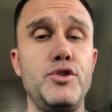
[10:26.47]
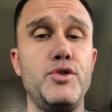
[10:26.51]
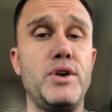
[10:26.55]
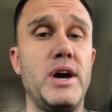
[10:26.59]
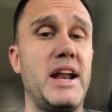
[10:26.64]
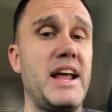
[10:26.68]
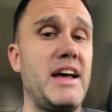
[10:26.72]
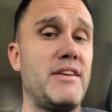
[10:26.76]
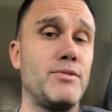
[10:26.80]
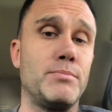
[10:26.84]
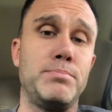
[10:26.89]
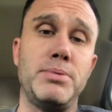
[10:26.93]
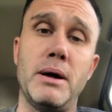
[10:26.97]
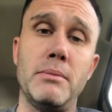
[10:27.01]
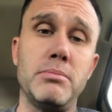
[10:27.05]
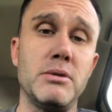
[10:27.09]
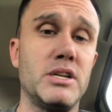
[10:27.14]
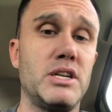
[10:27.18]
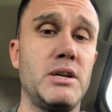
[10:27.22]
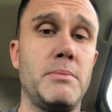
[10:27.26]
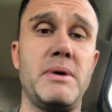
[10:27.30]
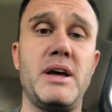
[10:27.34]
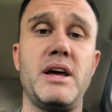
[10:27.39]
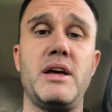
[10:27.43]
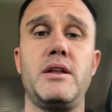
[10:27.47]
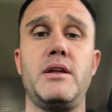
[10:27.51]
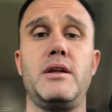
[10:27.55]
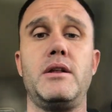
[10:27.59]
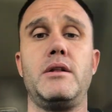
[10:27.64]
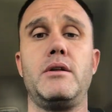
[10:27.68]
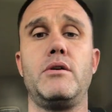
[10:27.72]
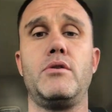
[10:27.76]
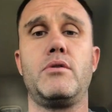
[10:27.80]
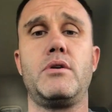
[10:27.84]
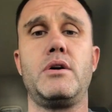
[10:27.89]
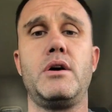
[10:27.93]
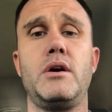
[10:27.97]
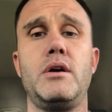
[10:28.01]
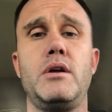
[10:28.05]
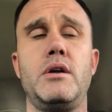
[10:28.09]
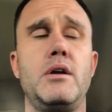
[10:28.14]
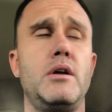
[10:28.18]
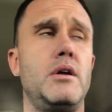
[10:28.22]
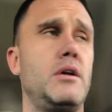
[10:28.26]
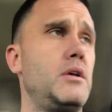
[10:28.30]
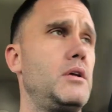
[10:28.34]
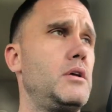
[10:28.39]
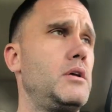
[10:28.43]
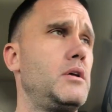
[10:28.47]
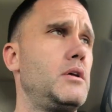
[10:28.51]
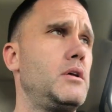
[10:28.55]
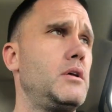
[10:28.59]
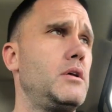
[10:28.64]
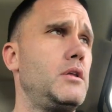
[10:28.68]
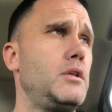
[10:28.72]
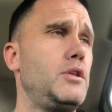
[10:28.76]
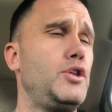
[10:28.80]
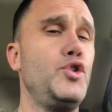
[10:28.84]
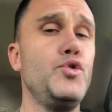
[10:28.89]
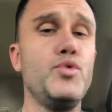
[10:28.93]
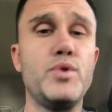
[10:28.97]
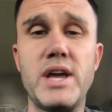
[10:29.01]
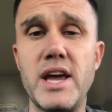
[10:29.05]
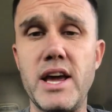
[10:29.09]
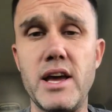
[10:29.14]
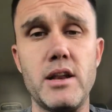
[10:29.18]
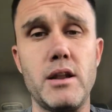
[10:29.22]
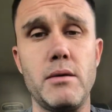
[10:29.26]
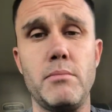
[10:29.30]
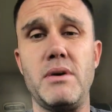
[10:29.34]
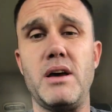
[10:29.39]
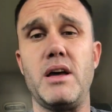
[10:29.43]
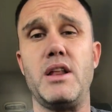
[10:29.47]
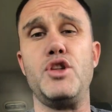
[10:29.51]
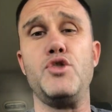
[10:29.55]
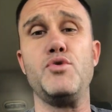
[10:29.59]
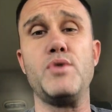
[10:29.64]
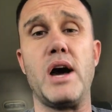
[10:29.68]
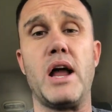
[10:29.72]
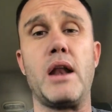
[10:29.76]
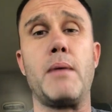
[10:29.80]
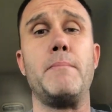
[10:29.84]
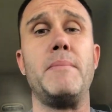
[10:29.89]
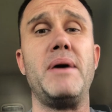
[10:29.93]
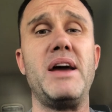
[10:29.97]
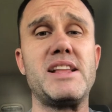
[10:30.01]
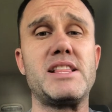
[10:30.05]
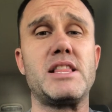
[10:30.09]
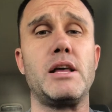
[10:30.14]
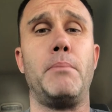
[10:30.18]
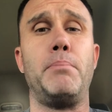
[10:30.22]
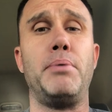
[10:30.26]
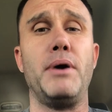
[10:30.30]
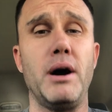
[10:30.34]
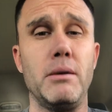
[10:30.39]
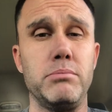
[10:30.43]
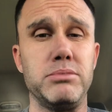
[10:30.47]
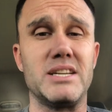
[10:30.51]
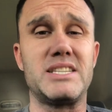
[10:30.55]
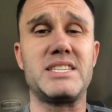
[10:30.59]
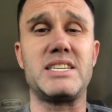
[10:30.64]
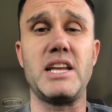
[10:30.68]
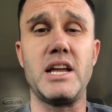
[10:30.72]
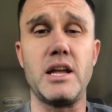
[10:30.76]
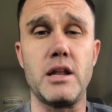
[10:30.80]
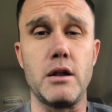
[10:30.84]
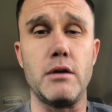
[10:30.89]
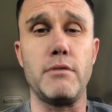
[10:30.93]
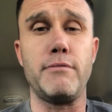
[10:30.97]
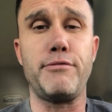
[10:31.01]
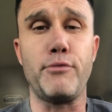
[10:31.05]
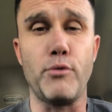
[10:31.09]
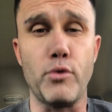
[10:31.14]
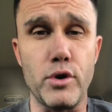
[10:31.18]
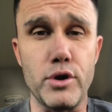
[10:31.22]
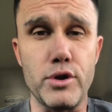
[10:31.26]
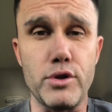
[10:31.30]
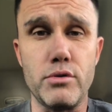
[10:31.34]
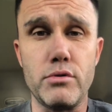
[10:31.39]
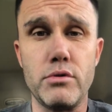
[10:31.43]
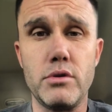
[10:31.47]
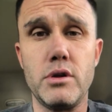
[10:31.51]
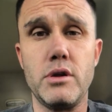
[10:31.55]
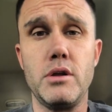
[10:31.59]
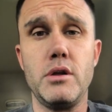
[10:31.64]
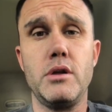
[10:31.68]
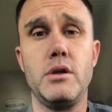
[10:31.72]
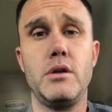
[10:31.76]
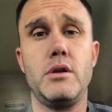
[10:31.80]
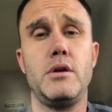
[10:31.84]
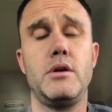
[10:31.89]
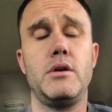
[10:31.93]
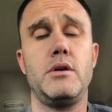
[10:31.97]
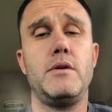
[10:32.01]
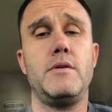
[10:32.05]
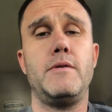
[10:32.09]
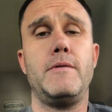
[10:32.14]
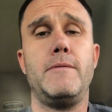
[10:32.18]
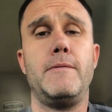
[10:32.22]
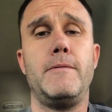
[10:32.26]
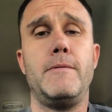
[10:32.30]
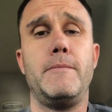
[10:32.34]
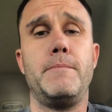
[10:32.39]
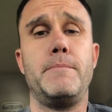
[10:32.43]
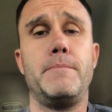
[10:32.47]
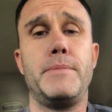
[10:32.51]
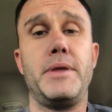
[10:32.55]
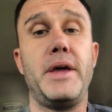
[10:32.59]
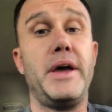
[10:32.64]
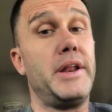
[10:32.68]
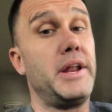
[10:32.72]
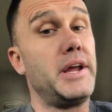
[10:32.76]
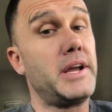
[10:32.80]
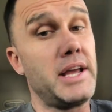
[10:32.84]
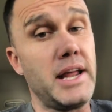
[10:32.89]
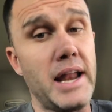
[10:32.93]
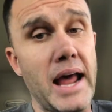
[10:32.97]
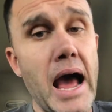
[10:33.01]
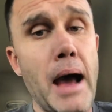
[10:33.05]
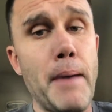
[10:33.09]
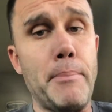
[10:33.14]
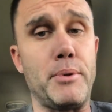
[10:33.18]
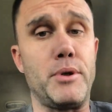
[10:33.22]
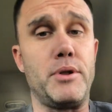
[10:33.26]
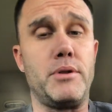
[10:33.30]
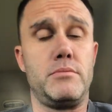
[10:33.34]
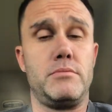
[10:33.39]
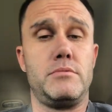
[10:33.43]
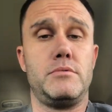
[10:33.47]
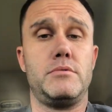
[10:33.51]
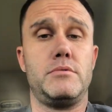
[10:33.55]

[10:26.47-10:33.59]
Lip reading: You got to have the public demand it, okay? You can't demand it. You got to make the public stand up for you. And it can happen.